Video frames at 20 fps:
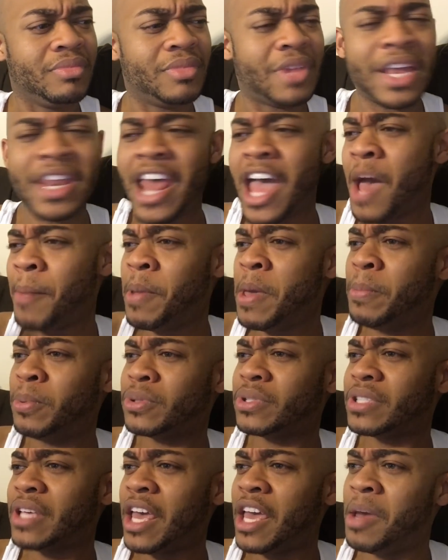and now people
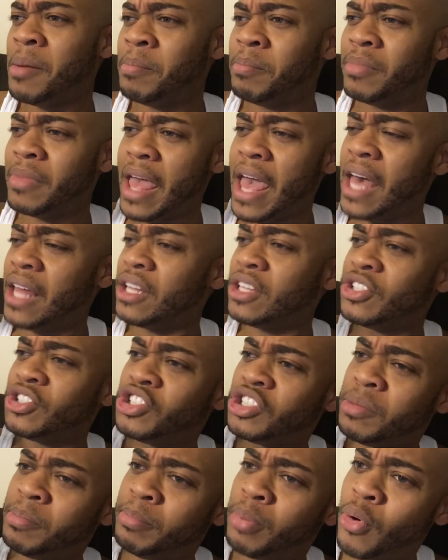saying ellen
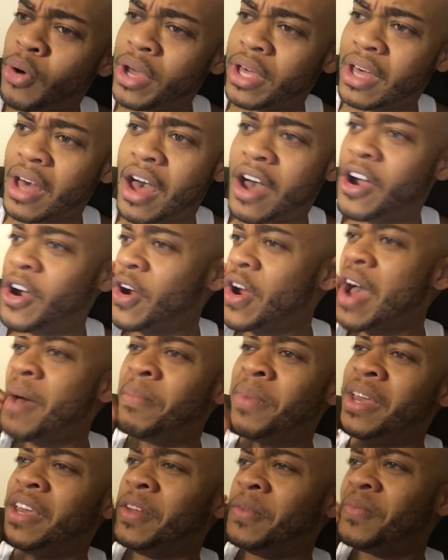should boycott her i
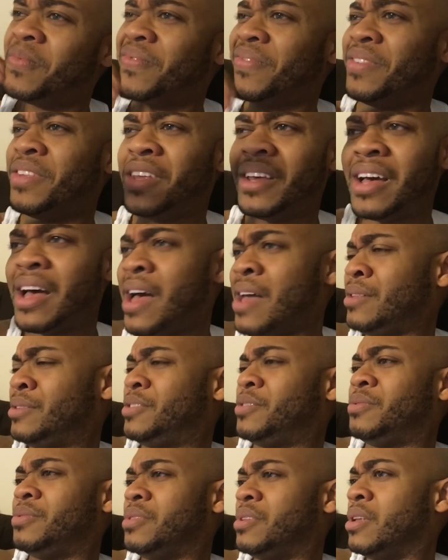mean I,
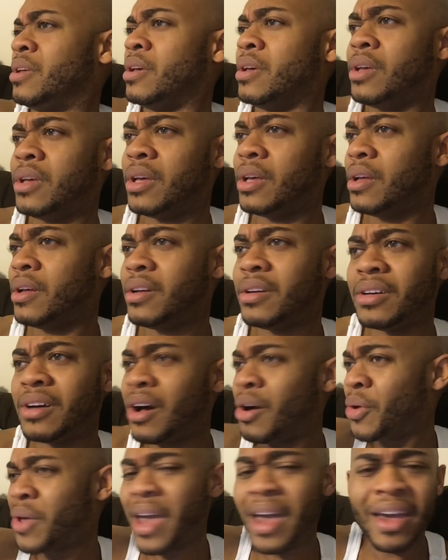
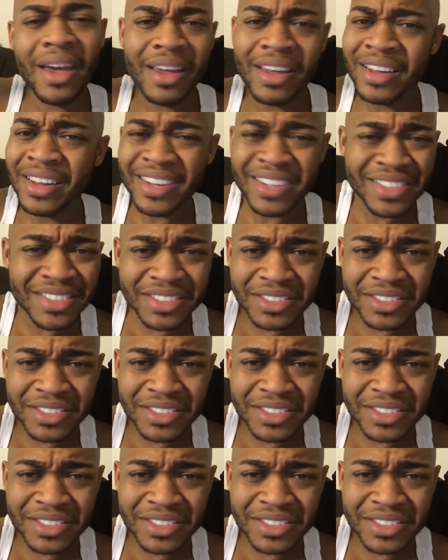okay